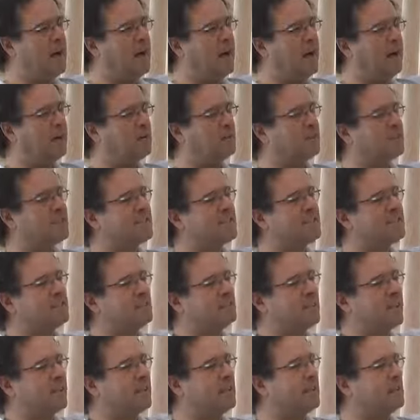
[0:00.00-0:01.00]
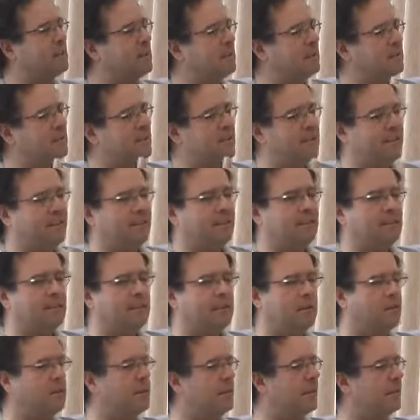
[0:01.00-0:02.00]
How does the regular
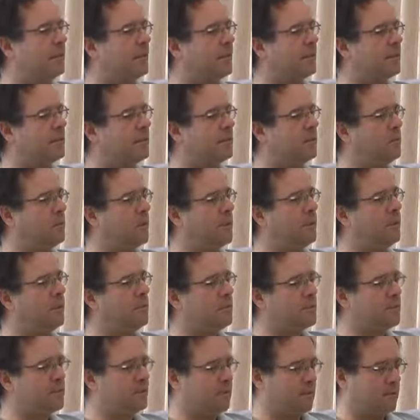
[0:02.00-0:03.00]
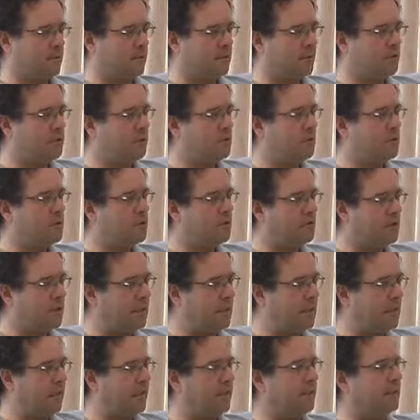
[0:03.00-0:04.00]
day look like when there's not a
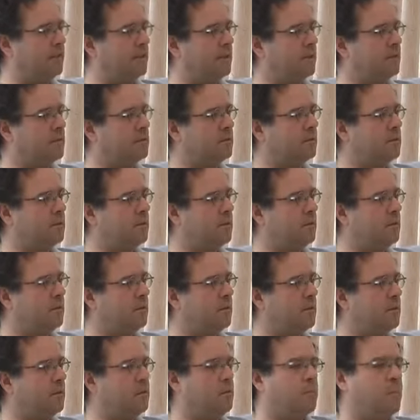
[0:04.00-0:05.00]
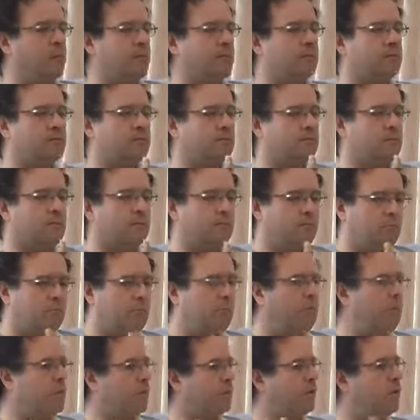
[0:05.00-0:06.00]
retreat like now, but
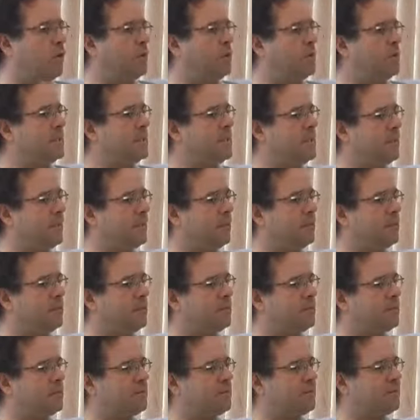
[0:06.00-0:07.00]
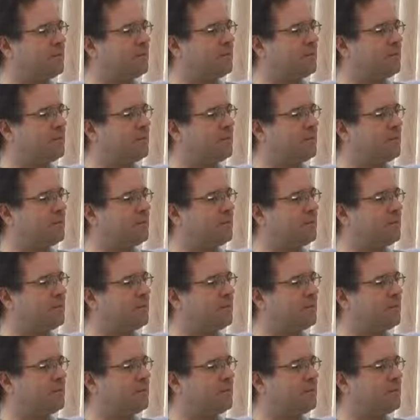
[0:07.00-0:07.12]
the normal day life?